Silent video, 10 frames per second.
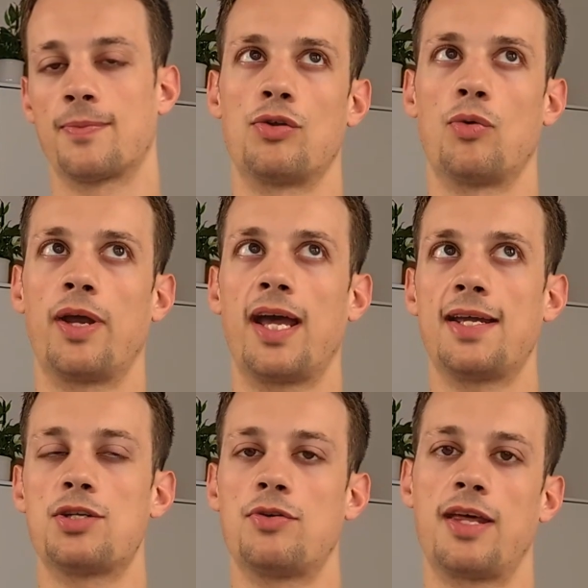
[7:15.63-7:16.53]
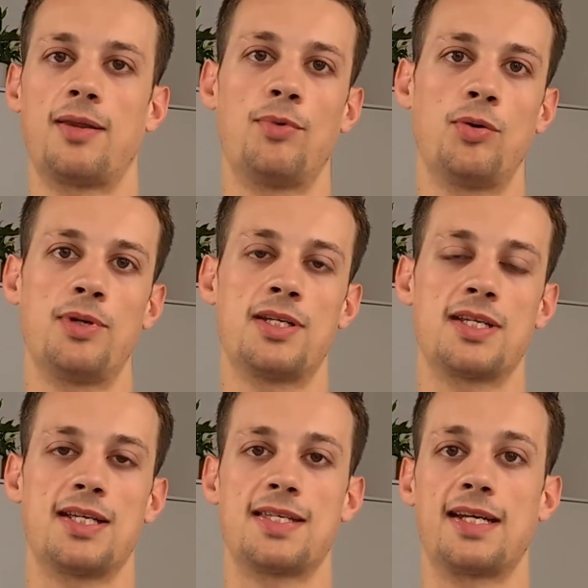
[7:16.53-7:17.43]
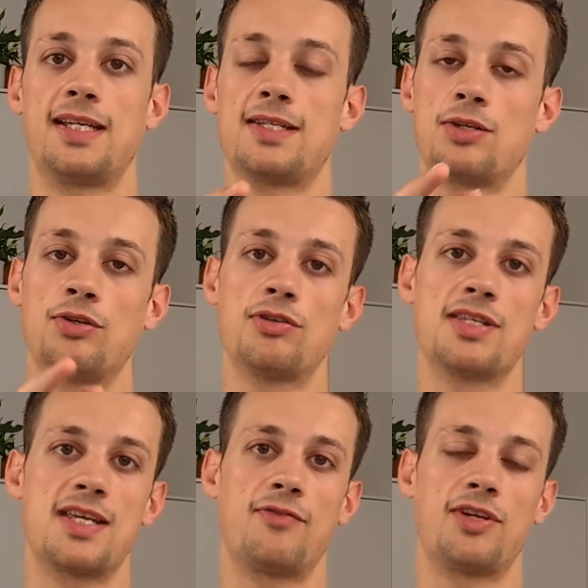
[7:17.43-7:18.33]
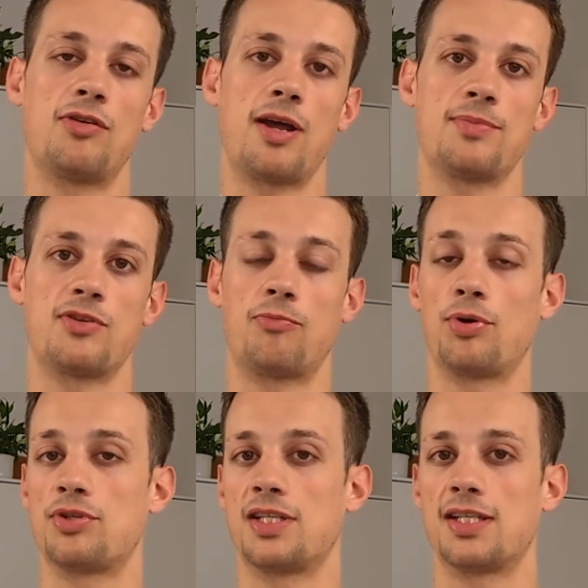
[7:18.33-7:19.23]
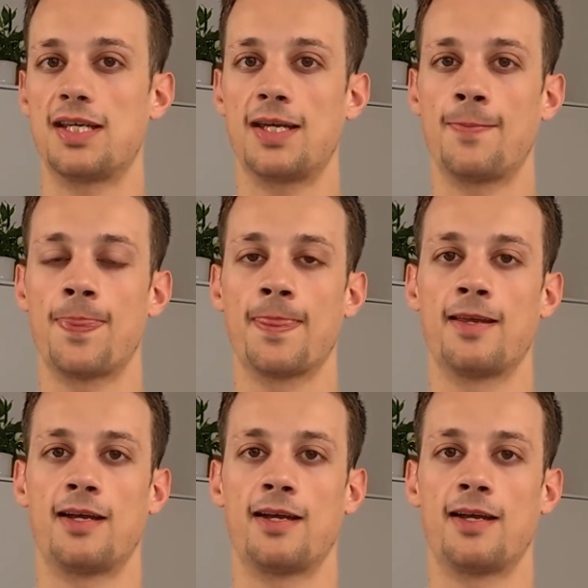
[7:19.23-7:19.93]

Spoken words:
So the way I do it at the moment is I eat 170 grams of protein a day.